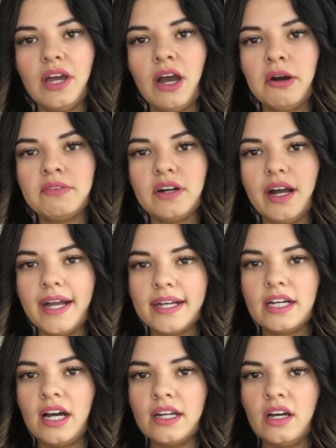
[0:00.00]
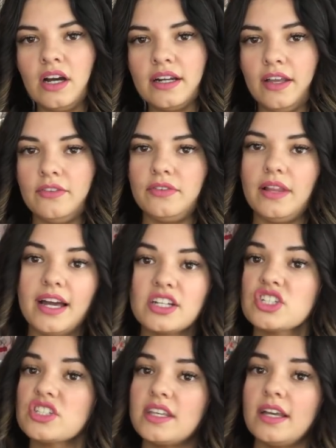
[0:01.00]
However, I got it on a
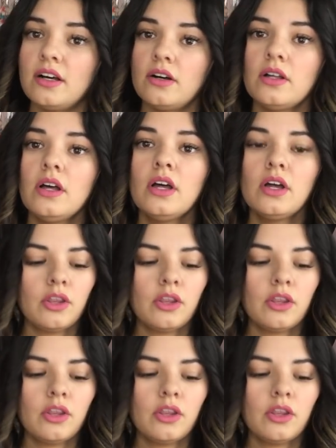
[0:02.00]
flash sale